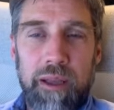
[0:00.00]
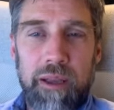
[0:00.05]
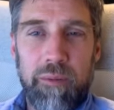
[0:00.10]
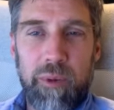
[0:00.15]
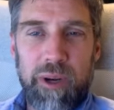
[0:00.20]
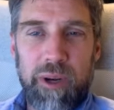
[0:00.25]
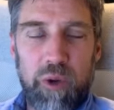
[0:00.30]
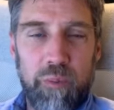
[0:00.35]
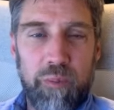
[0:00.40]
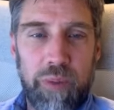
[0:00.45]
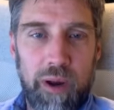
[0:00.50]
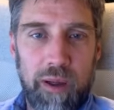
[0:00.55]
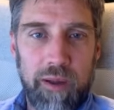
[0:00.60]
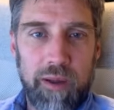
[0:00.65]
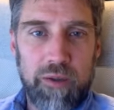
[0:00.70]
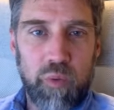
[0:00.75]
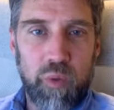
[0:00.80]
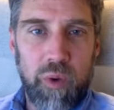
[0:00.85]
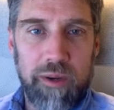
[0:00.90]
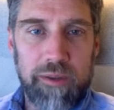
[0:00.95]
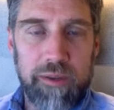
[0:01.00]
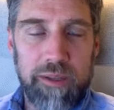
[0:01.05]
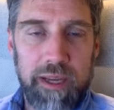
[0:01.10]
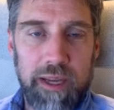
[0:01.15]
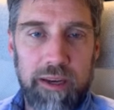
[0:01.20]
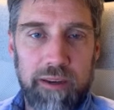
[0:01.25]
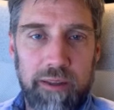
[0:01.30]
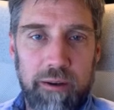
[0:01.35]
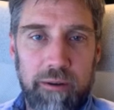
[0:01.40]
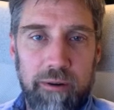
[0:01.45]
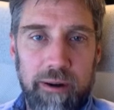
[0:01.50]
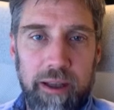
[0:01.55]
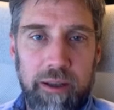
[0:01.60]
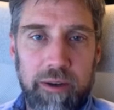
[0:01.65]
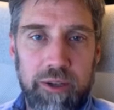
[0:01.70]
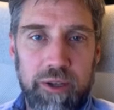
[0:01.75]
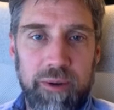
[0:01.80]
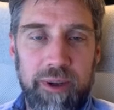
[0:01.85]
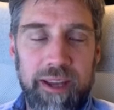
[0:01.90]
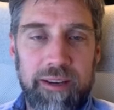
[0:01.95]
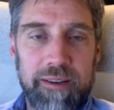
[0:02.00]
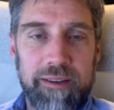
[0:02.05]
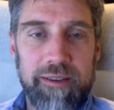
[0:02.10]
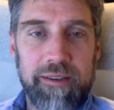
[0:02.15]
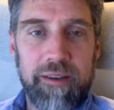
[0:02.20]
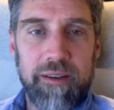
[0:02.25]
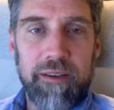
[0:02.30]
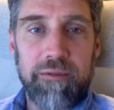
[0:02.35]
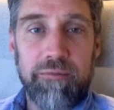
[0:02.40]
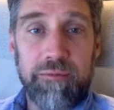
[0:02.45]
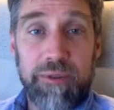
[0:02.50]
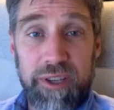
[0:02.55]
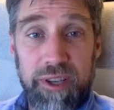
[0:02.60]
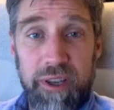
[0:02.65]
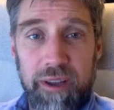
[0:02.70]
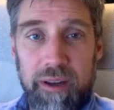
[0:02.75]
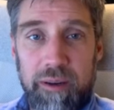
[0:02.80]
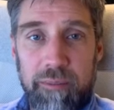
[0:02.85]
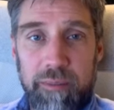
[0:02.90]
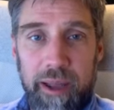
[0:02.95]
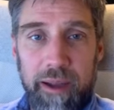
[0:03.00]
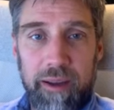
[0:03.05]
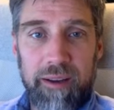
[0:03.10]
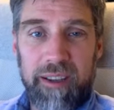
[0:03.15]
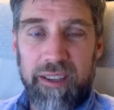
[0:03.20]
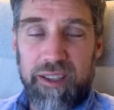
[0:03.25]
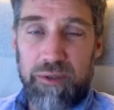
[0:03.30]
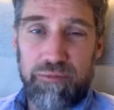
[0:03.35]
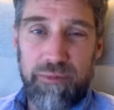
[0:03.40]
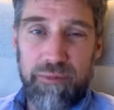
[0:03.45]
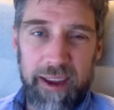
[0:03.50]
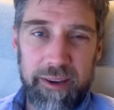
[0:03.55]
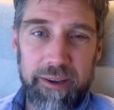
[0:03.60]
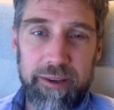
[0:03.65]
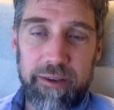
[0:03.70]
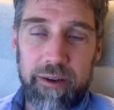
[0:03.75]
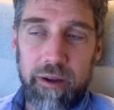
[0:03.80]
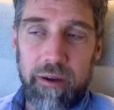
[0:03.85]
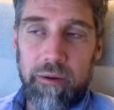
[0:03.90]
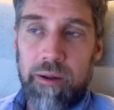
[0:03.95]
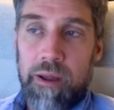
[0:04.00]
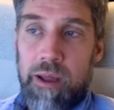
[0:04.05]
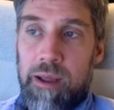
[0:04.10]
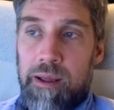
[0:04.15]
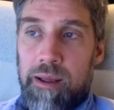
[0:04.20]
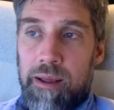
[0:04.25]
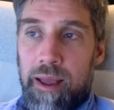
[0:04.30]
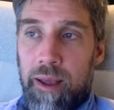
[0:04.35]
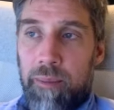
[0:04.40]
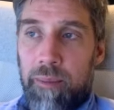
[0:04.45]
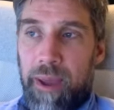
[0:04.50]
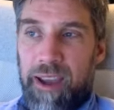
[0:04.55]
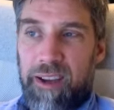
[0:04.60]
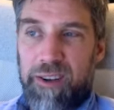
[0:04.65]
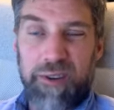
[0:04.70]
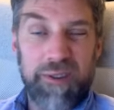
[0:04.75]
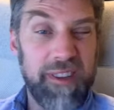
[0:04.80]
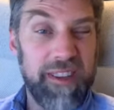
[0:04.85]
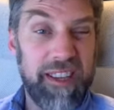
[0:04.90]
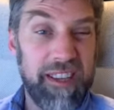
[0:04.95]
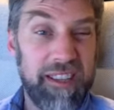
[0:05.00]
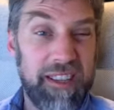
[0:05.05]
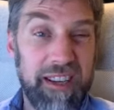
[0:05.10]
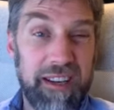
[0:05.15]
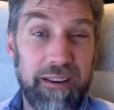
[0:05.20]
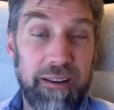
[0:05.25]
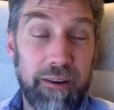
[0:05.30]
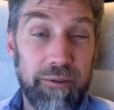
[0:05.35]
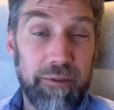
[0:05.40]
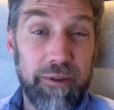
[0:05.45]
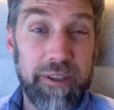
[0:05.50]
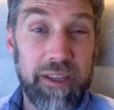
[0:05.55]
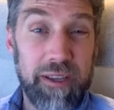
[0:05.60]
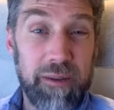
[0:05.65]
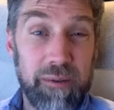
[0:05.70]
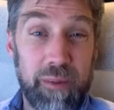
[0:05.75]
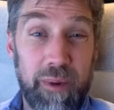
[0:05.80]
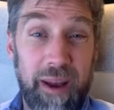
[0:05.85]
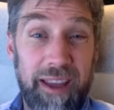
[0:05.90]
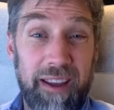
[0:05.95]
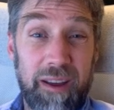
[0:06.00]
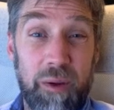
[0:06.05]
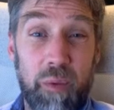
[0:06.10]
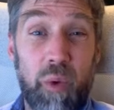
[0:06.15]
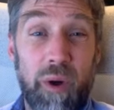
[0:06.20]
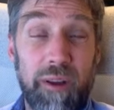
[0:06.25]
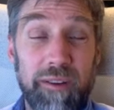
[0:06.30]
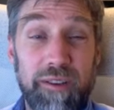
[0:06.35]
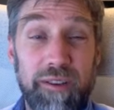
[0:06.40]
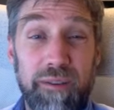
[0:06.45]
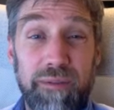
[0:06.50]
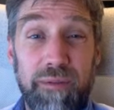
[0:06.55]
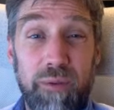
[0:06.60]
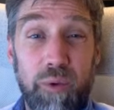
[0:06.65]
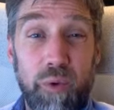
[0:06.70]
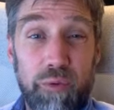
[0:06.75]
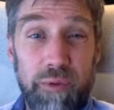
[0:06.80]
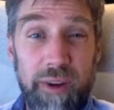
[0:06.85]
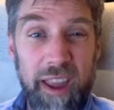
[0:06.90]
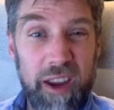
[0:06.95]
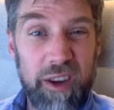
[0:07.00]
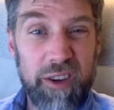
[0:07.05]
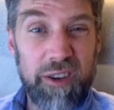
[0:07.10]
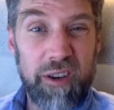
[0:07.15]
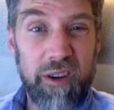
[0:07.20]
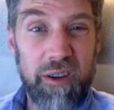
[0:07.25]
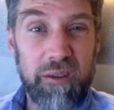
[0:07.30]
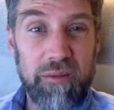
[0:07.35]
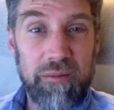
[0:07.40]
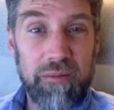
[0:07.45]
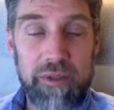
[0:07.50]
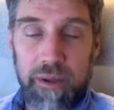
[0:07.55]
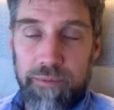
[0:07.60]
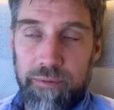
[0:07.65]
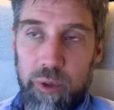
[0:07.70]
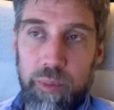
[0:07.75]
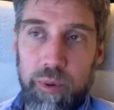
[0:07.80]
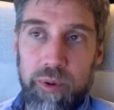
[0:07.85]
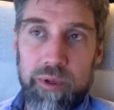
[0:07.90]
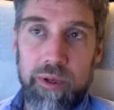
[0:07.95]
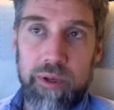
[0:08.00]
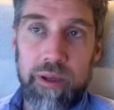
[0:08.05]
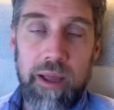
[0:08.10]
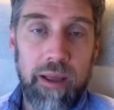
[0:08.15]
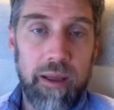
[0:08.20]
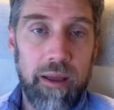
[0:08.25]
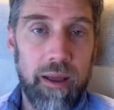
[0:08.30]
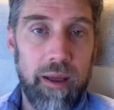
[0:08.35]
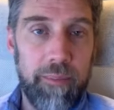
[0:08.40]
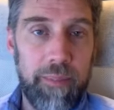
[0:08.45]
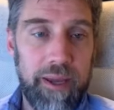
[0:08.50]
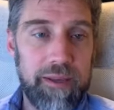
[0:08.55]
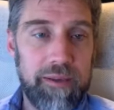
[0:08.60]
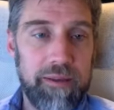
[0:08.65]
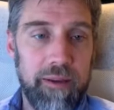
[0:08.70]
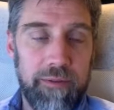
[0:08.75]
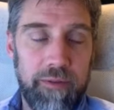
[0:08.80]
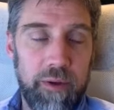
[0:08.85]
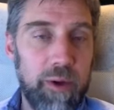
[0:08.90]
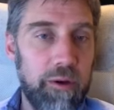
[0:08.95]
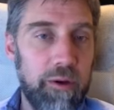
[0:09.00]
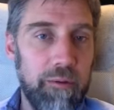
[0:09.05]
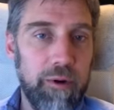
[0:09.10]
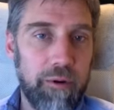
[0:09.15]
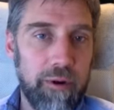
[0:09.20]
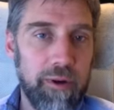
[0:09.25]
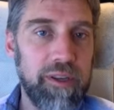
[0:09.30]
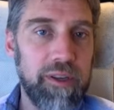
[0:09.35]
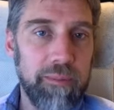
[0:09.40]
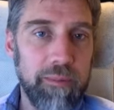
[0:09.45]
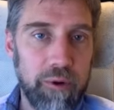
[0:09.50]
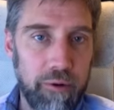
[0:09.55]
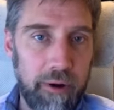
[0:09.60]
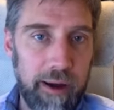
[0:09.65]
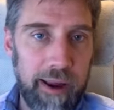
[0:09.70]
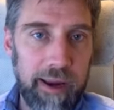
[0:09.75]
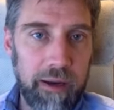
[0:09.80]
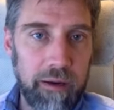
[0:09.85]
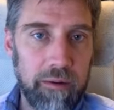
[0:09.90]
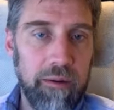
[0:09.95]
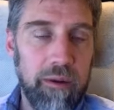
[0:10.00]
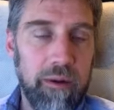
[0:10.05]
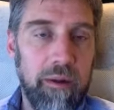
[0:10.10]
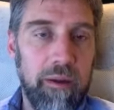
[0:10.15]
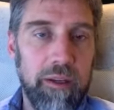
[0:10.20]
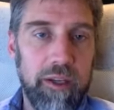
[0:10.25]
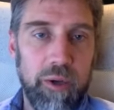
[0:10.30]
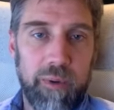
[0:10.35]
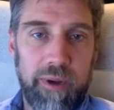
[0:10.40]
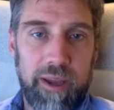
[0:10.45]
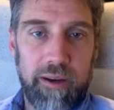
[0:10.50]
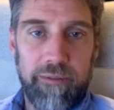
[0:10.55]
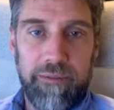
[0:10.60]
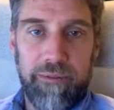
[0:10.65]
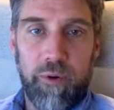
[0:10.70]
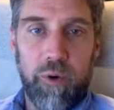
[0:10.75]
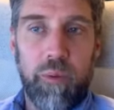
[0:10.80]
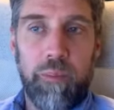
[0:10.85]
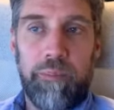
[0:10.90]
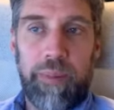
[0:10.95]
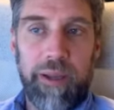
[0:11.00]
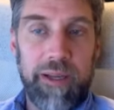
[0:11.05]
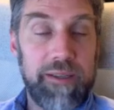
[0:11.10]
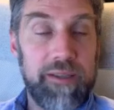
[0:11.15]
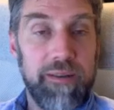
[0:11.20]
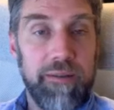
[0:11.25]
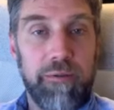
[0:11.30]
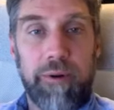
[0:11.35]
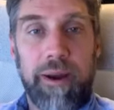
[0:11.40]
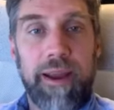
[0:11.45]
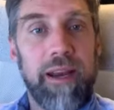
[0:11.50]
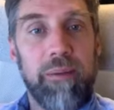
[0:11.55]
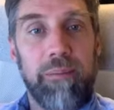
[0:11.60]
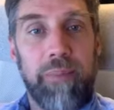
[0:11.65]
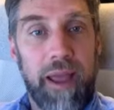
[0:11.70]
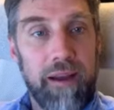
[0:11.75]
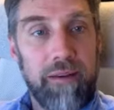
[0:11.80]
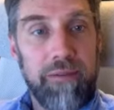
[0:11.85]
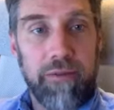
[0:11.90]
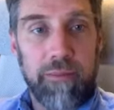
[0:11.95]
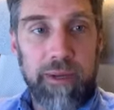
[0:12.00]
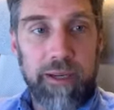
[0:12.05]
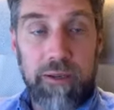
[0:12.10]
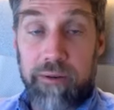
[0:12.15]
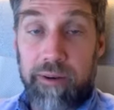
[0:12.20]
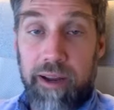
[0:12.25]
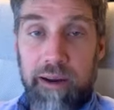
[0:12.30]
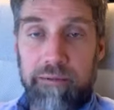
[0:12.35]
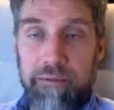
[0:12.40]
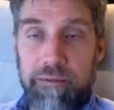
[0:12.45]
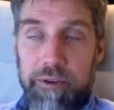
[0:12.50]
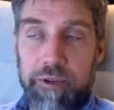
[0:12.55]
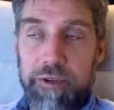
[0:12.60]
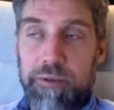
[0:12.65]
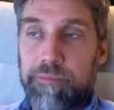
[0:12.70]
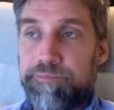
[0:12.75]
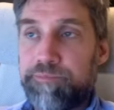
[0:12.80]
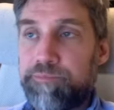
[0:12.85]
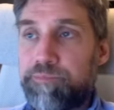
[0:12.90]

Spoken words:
when you plant one seed in the ground, you get a certain return back, and it's a ratio. And back during the 1600s, it was like a 1-to-4 ratio. So if you put if you grow some grain, you'll get 4 bits of grain back from it on average.